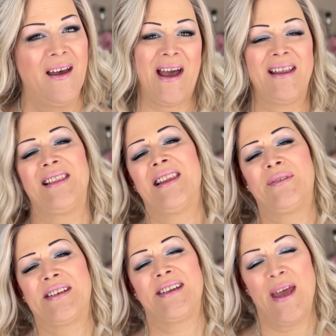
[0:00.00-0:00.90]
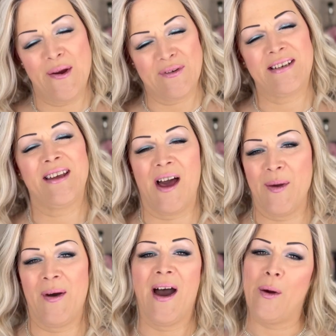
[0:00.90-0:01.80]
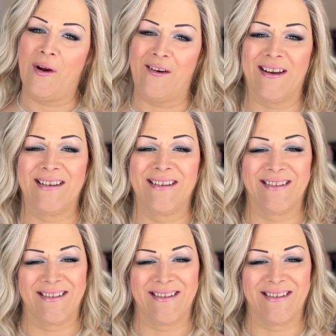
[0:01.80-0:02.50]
I love it every time I wear it.